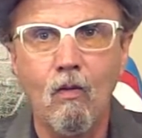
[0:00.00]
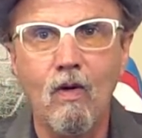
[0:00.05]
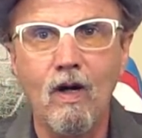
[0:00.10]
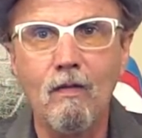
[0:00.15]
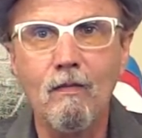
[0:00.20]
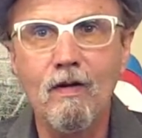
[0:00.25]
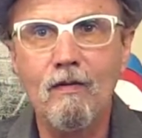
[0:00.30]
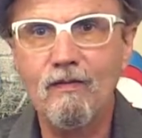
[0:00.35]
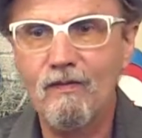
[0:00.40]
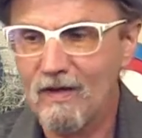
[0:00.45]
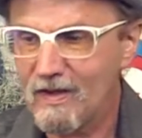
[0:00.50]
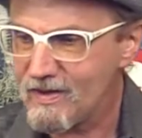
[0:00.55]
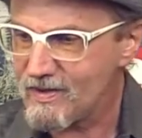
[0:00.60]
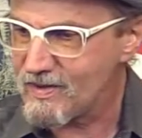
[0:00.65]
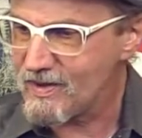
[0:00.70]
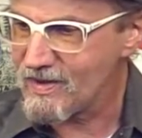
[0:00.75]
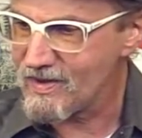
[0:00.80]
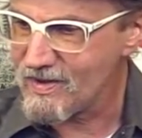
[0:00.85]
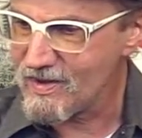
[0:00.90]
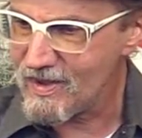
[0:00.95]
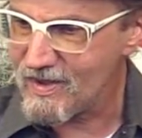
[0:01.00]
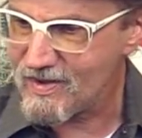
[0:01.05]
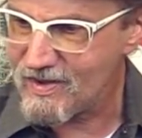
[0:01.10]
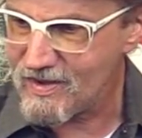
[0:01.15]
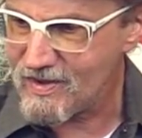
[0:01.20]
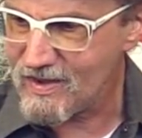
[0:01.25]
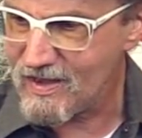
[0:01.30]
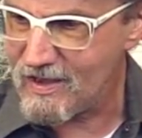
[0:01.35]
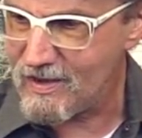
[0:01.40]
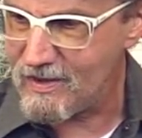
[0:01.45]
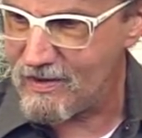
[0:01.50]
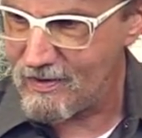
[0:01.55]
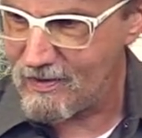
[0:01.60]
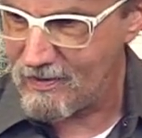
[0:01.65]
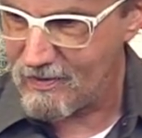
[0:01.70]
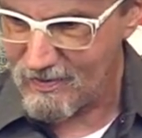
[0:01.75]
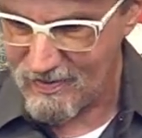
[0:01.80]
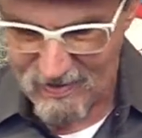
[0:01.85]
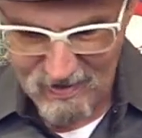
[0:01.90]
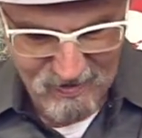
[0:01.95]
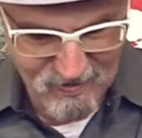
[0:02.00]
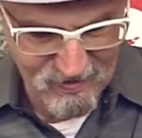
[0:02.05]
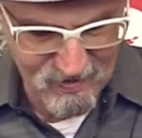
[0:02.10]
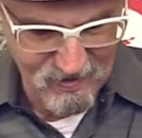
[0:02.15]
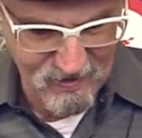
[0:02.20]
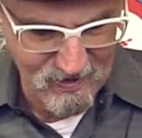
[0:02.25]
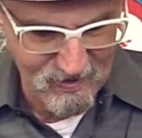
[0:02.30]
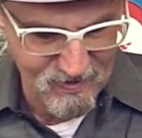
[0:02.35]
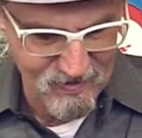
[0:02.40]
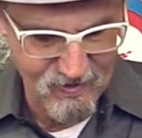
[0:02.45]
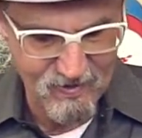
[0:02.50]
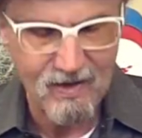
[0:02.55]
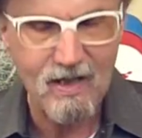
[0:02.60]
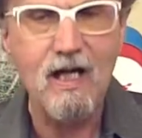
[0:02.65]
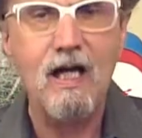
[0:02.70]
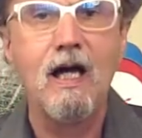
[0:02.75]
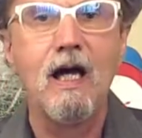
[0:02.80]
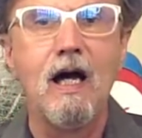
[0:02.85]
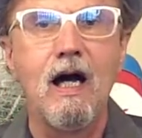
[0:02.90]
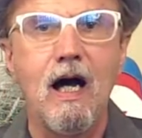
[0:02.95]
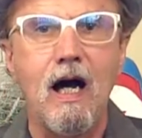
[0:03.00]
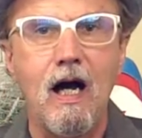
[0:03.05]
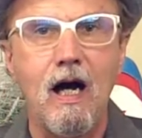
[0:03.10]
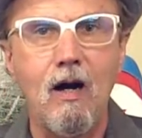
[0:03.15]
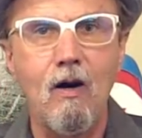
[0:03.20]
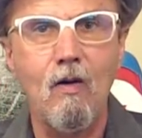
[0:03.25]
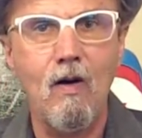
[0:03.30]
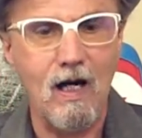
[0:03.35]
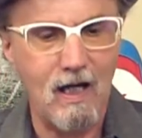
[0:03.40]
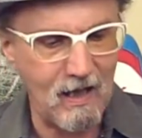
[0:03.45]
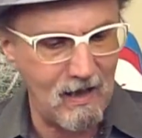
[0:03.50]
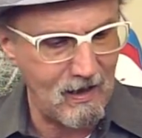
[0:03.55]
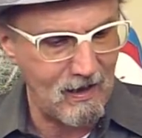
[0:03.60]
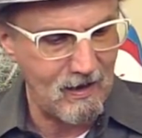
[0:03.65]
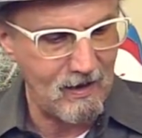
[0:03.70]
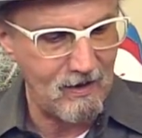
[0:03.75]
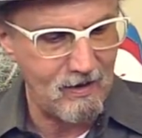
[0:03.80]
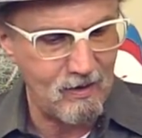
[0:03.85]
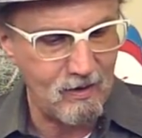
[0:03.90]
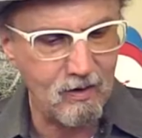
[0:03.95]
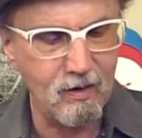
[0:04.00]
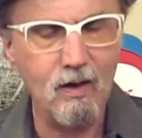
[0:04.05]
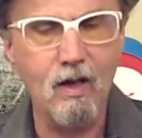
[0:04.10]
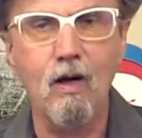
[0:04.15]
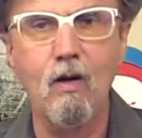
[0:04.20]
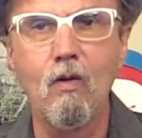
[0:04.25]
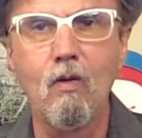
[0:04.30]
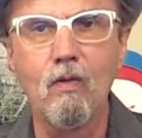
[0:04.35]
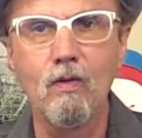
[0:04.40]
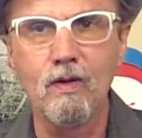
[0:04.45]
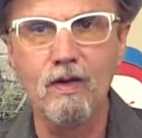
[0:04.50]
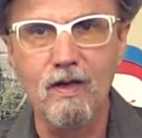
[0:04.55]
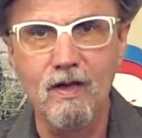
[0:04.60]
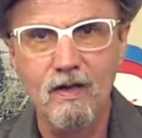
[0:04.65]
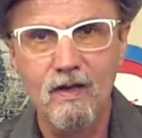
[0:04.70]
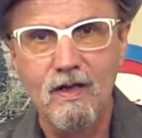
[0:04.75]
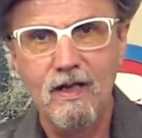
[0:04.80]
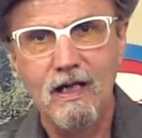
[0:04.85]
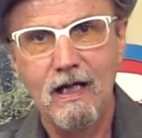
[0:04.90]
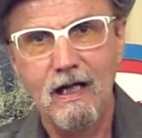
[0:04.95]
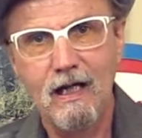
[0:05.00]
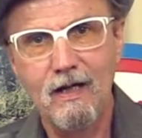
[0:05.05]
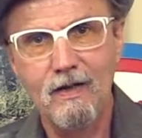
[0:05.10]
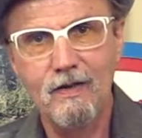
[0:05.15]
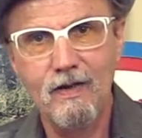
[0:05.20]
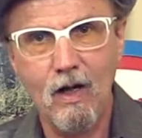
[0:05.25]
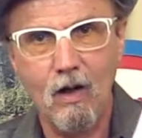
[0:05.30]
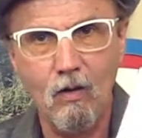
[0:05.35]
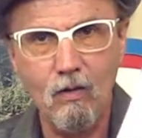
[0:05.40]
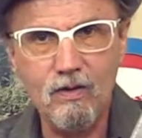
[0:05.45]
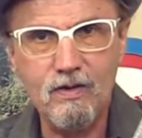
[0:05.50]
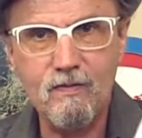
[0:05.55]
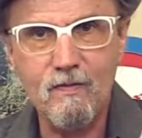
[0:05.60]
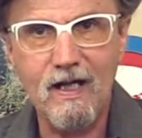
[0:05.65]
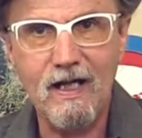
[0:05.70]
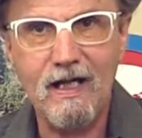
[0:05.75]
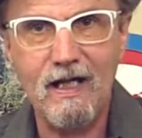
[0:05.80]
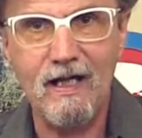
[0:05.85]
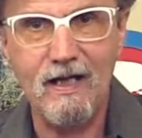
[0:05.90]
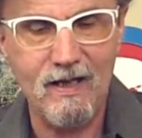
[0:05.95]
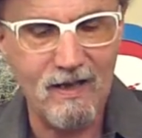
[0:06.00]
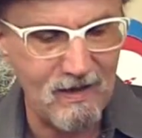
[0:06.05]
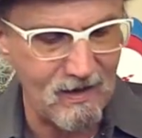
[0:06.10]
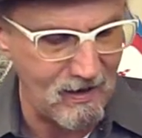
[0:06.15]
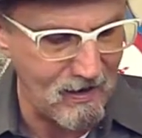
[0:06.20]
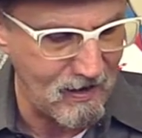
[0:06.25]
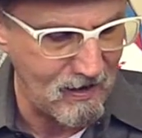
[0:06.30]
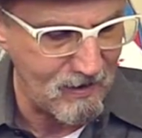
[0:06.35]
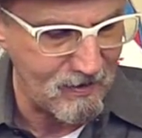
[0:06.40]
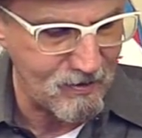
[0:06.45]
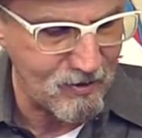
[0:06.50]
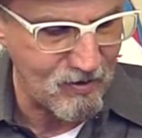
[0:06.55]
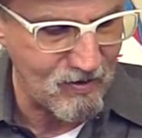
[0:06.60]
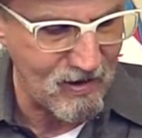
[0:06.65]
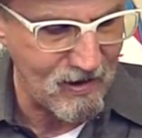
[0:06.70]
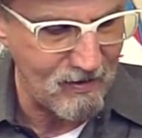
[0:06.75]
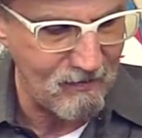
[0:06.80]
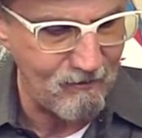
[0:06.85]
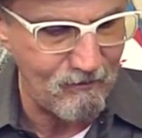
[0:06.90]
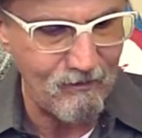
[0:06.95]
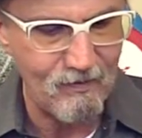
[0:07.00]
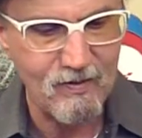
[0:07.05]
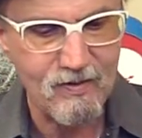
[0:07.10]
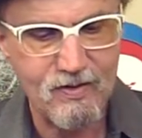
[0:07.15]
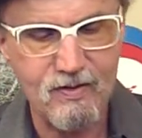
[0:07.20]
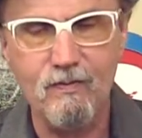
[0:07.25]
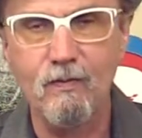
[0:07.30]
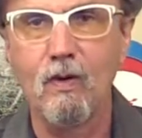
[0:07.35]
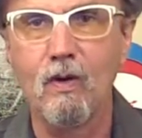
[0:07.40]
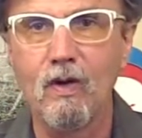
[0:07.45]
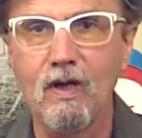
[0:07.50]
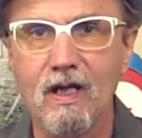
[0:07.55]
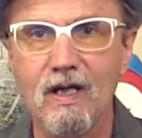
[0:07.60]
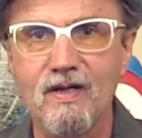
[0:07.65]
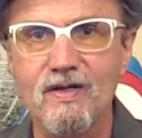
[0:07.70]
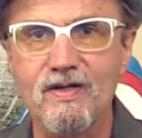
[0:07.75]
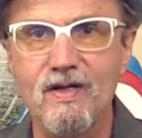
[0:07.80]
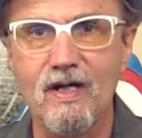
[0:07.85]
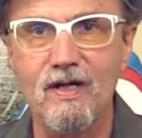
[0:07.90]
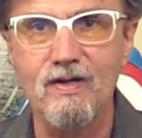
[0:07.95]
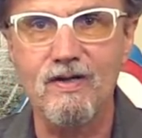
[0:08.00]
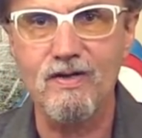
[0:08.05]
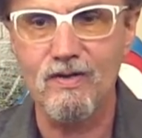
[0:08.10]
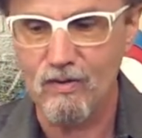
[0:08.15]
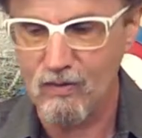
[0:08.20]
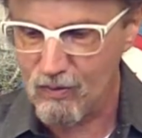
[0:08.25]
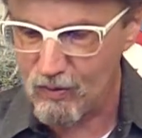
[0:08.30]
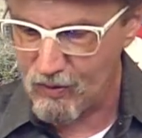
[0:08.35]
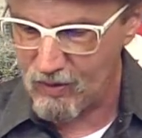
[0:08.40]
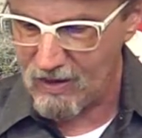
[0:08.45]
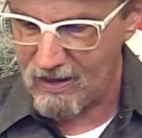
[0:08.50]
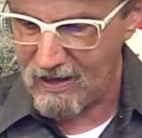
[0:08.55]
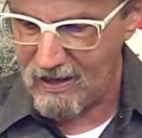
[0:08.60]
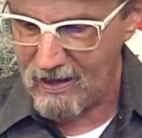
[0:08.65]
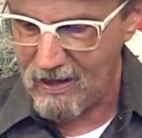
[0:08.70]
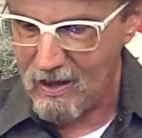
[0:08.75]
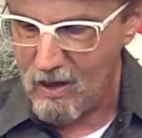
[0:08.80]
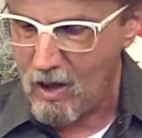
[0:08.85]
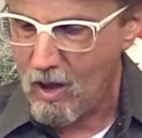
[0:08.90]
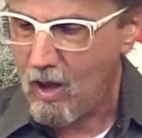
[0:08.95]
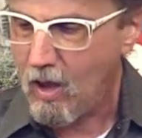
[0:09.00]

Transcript: Well, my friends, this is it. This is how I clone an old mechanical hard drive, smaller size usually,